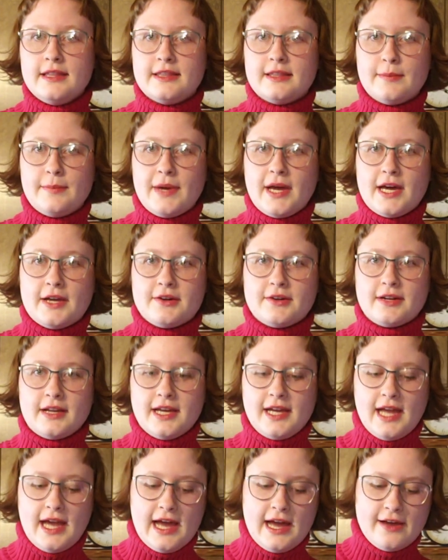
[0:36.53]
the pattern
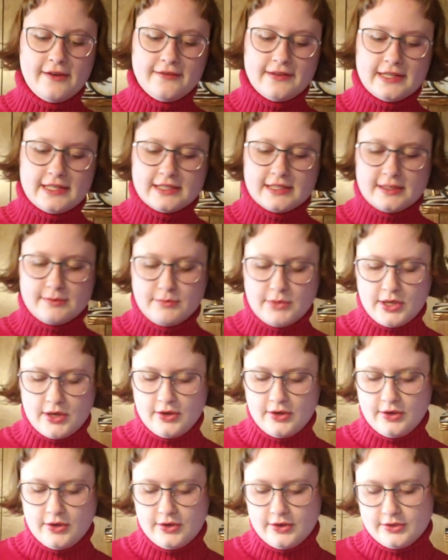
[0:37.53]
I have is
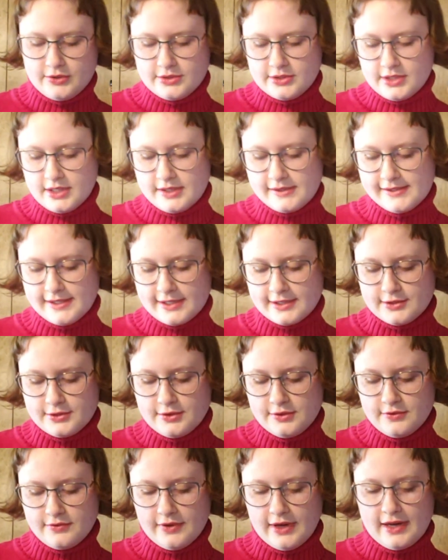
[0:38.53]
McCall's
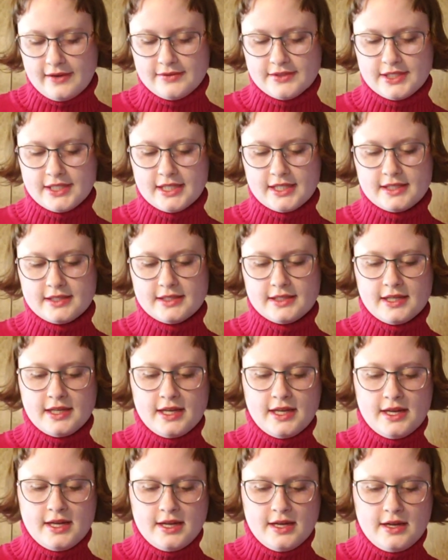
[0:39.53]
6256
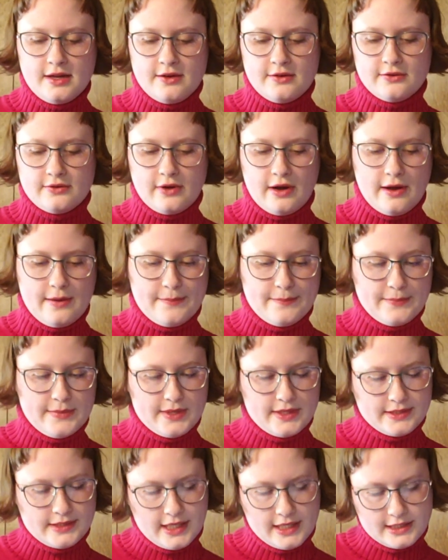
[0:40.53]
from
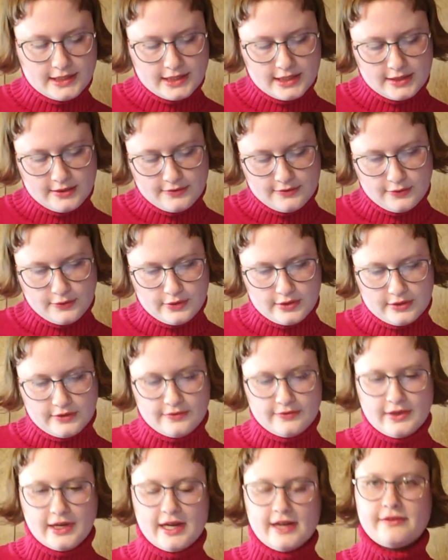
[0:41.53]

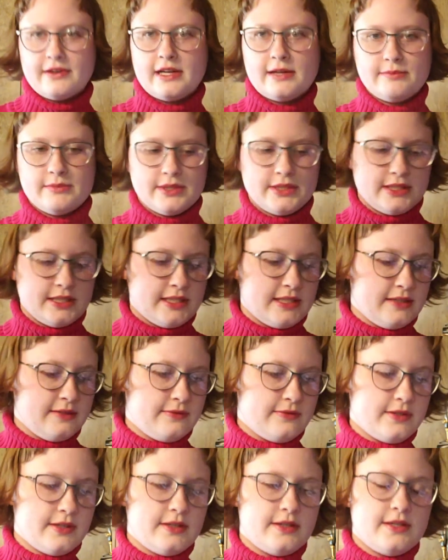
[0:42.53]
1945, I believe.